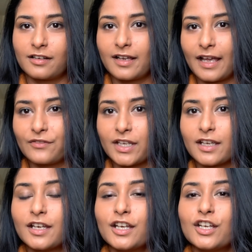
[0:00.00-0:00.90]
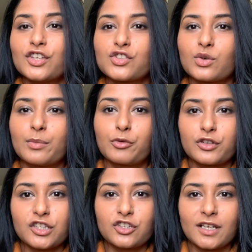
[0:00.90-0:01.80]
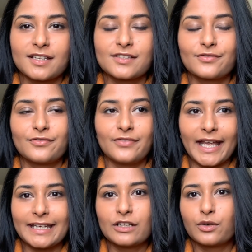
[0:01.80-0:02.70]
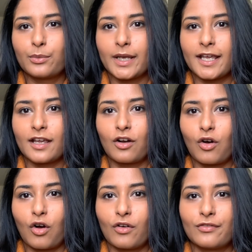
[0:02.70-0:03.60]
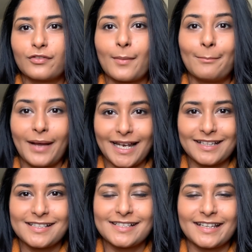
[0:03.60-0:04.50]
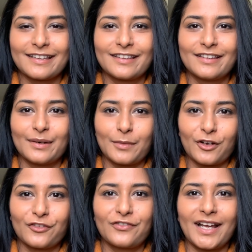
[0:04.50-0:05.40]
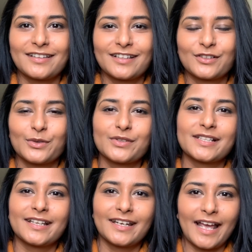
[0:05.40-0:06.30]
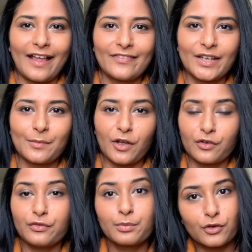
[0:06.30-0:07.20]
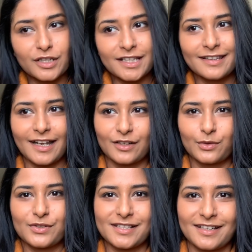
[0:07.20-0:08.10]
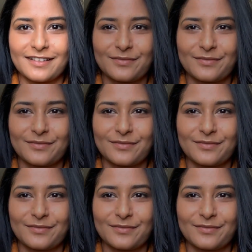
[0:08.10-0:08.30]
having. So a protein shake is a very good way of balancing the amount of fat that goes in and the amount of protein that goes in.